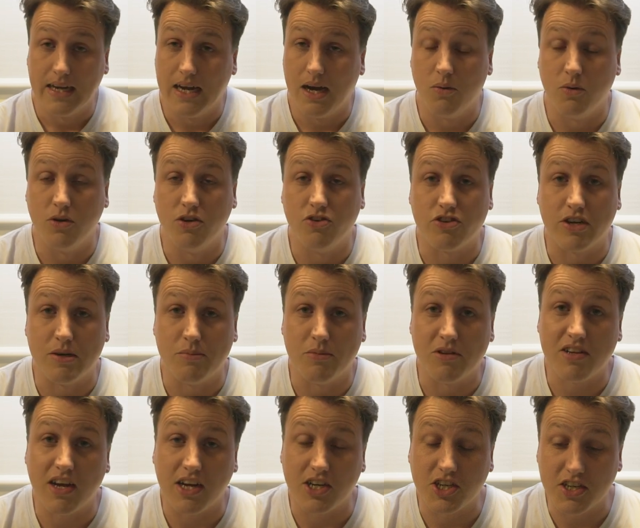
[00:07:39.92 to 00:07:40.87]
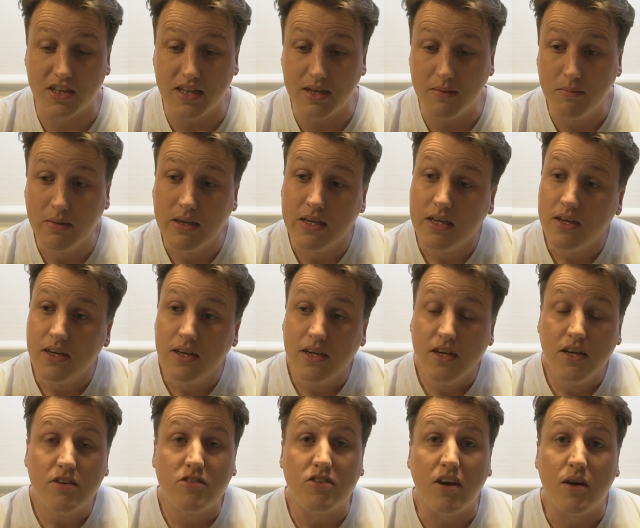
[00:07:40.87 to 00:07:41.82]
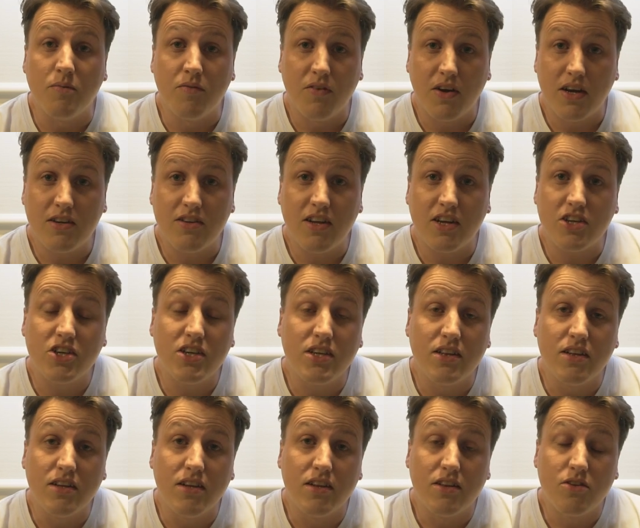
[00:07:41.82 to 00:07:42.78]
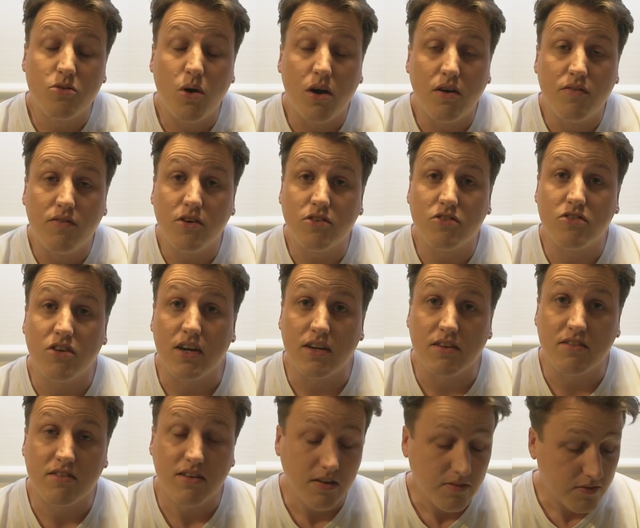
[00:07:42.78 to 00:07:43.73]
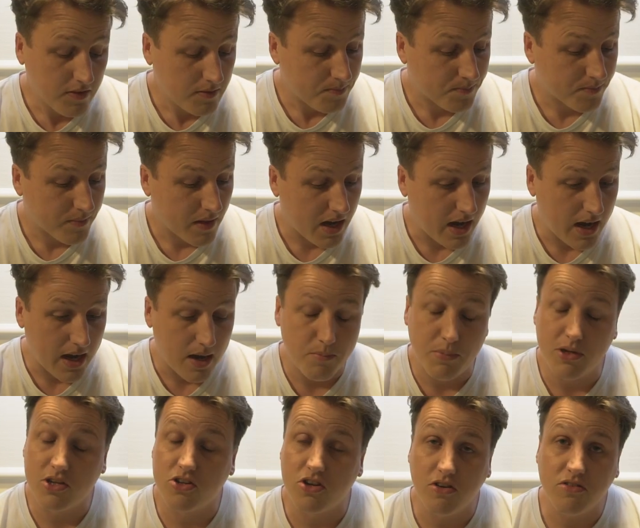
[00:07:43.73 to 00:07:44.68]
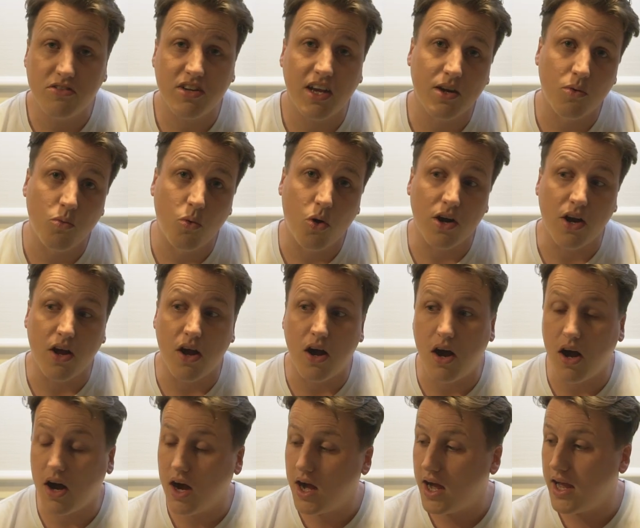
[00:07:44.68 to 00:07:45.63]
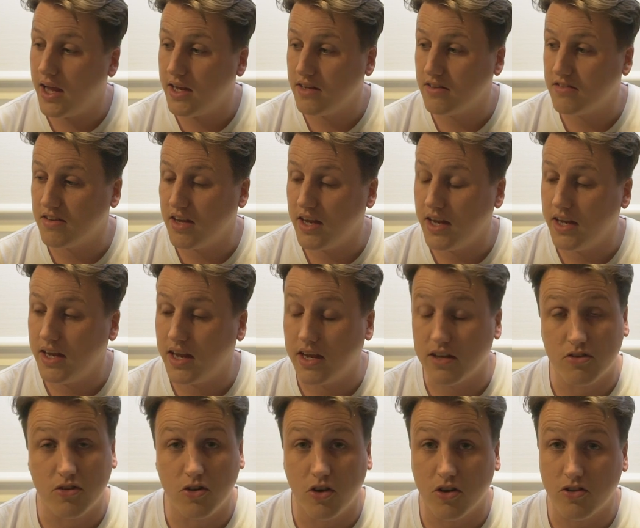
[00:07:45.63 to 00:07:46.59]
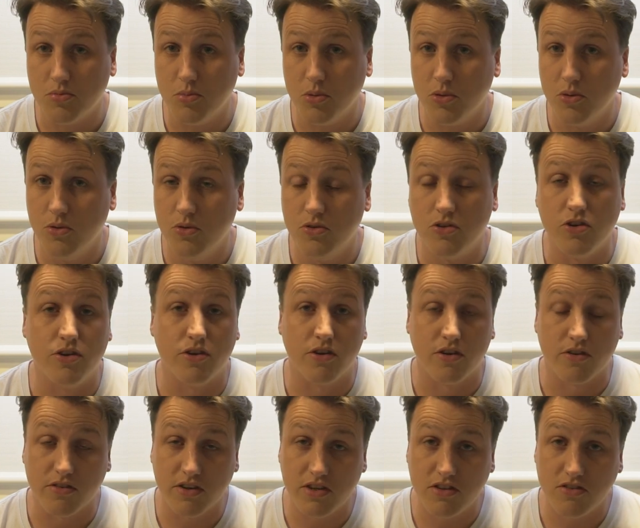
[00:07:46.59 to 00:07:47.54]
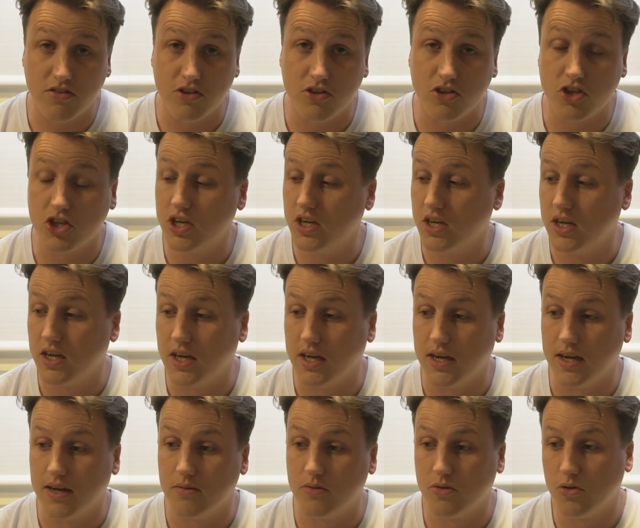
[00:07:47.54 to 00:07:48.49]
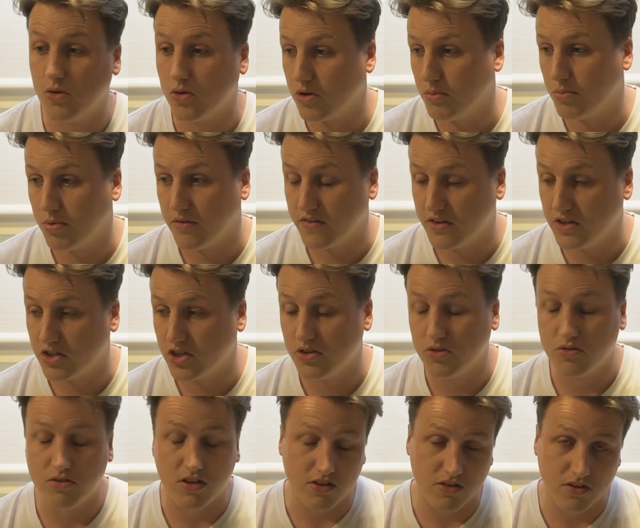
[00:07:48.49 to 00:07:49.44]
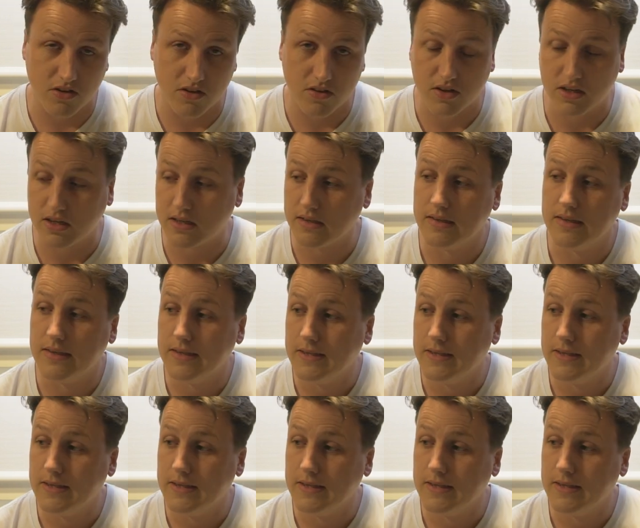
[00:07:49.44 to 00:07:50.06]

I wouldn't dream of touching them. So I'm fine touching the 12 volt side of stuff, but don't take what I say as gospel. Do your own research, talk to professionals, that sort of thing.